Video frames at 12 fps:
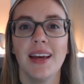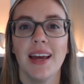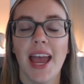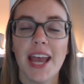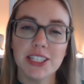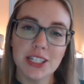
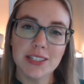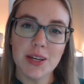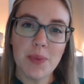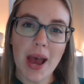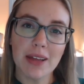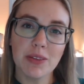HST
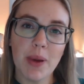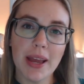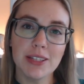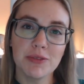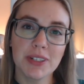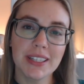
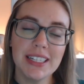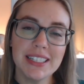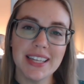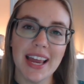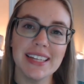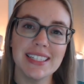Pathways
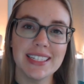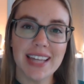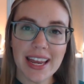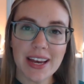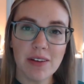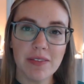released a
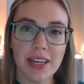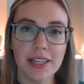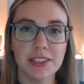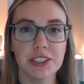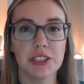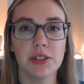state of the
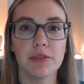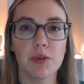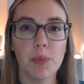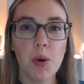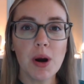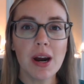industry
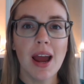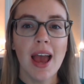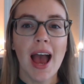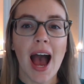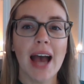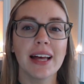report
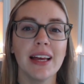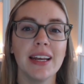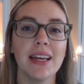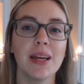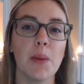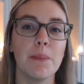
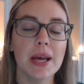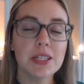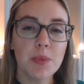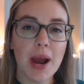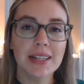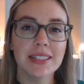highlighting
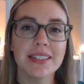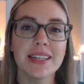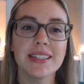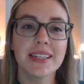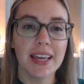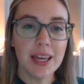best
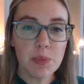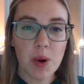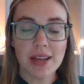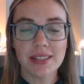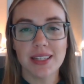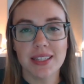practices, key
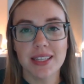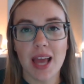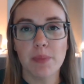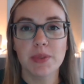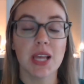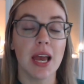process
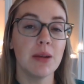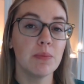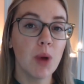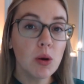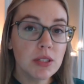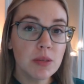steps, and
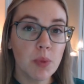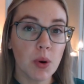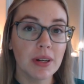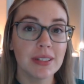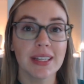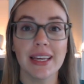most
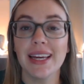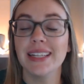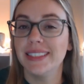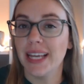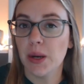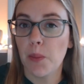importantly,
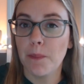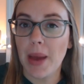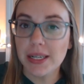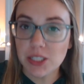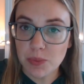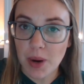data
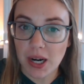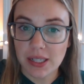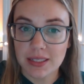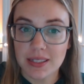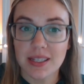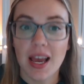
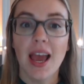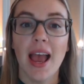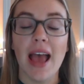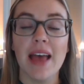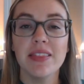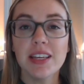benchmarks.
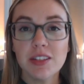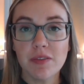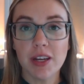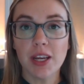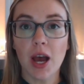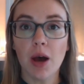In this
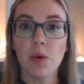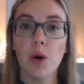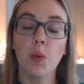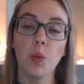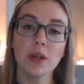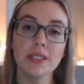video,
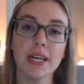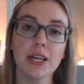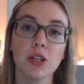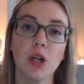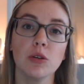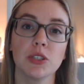we'll take a
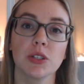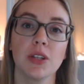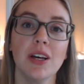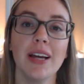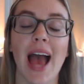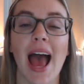closer
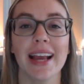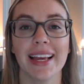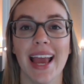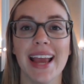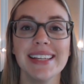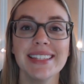look at
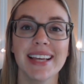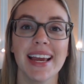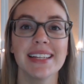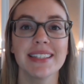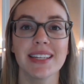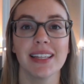case
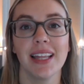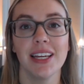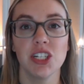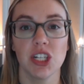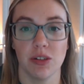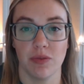
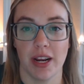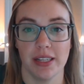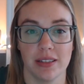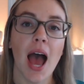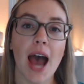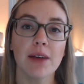cancellation rates.